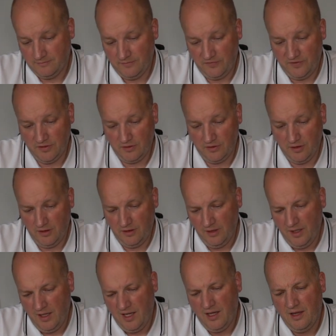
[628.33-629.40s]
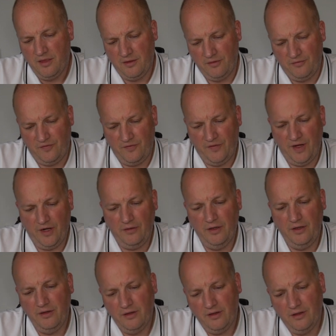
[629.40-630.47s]
feel good. They're
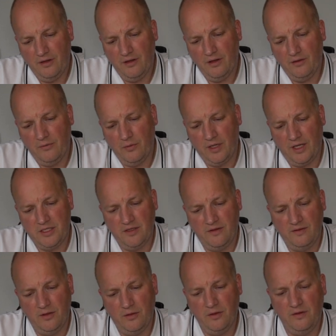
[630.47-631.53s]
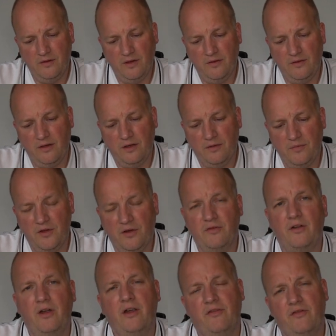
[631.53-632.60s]
very, what I just noticed is they're
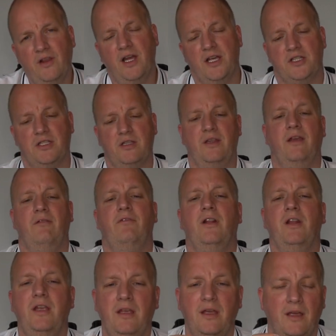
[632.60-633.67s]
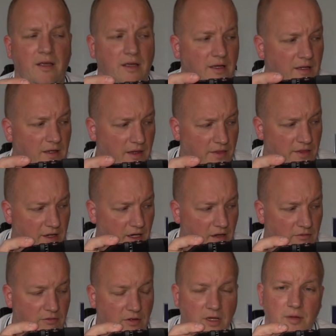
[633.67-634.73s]
very flush. They are
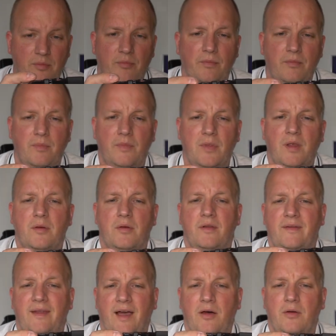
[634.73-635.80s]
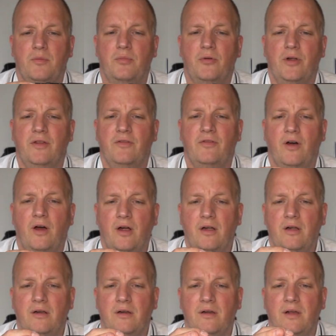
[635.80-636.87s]
really down pretty
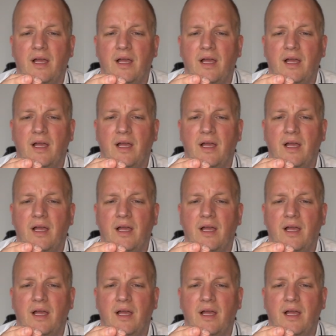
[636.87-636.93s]
far,